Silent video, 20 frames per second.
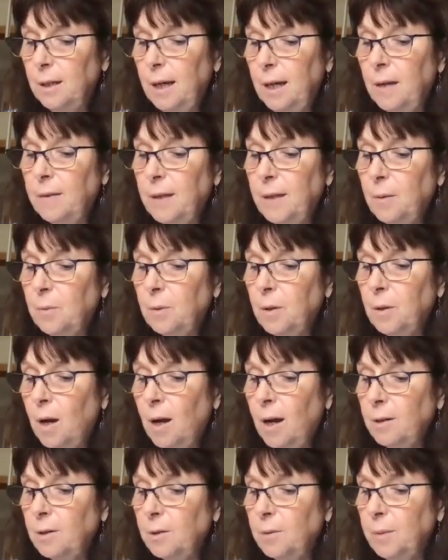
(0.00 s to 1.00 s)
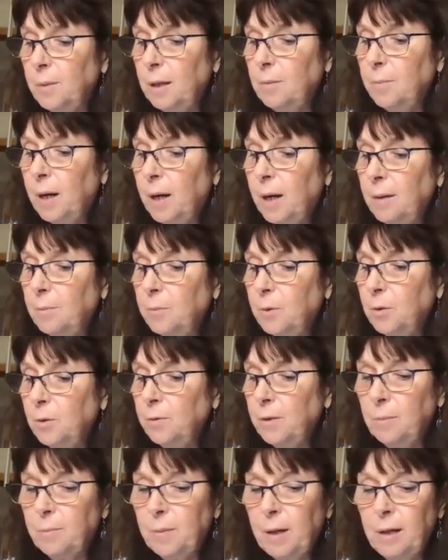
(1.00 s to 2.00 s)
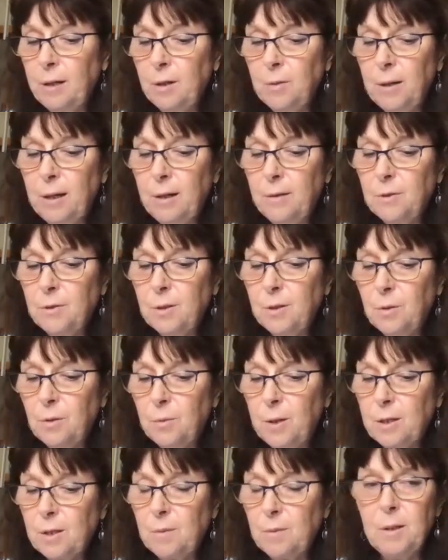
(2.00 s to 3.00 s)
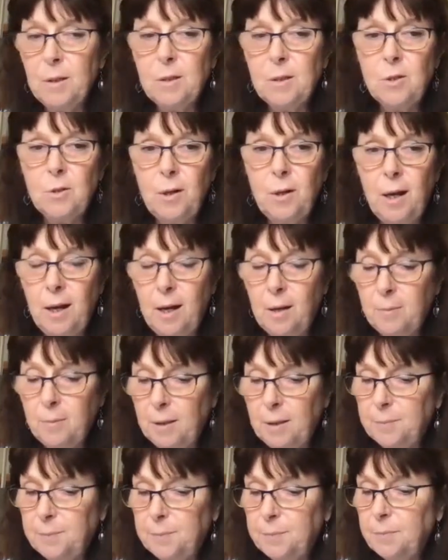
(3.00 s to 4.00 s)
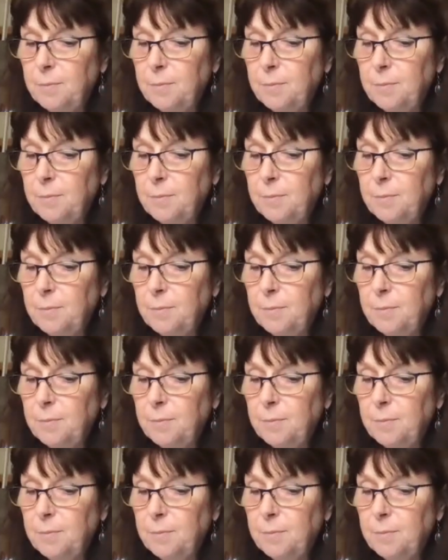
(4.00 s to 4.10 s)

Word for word: and they will honor me by moving my grave to the Westminster Abbey.